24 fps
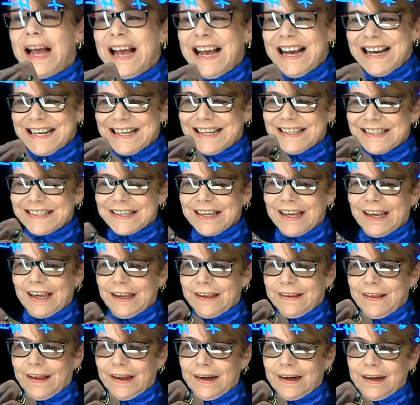Let's say
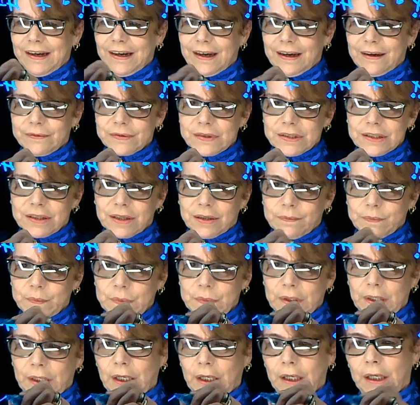that I have
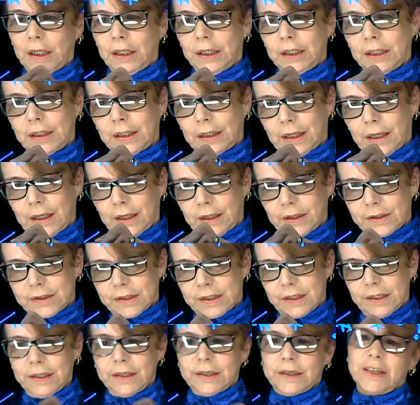something like
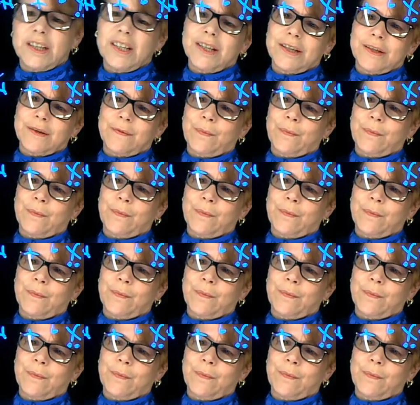this,